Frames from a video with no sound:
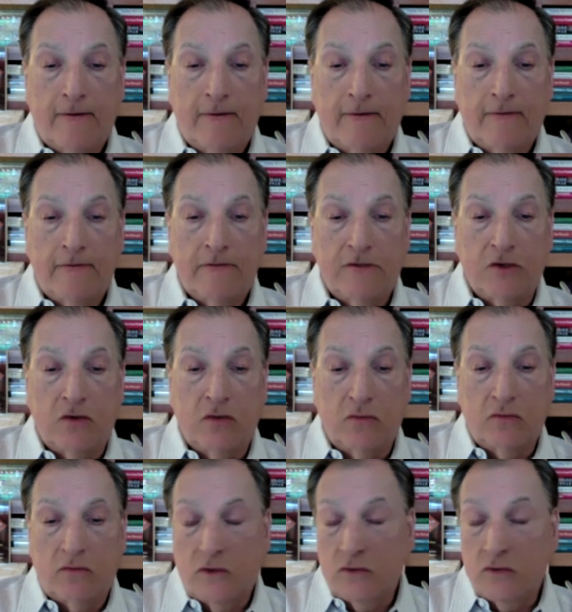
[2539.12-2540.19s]
So
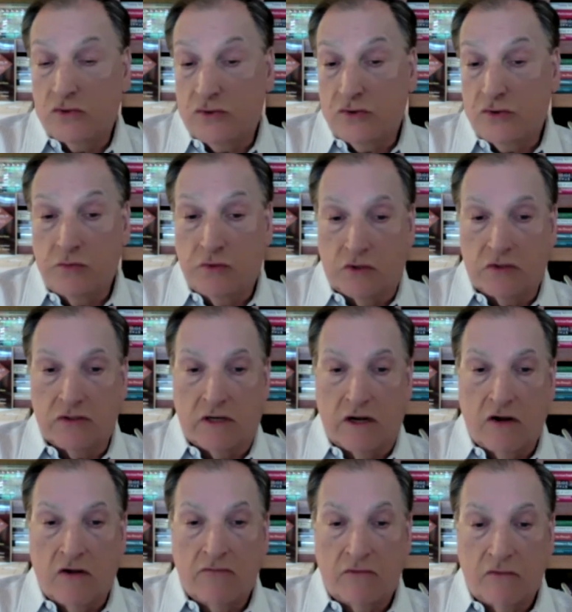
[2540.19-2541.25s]
those are two books that I
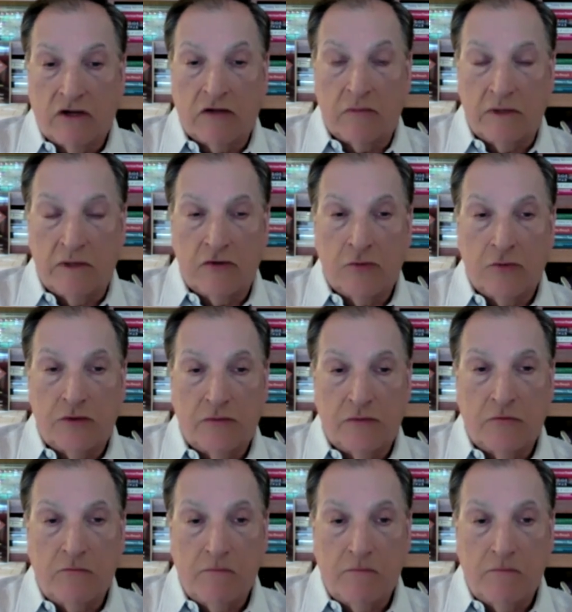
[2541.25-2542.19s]
often recommend to people.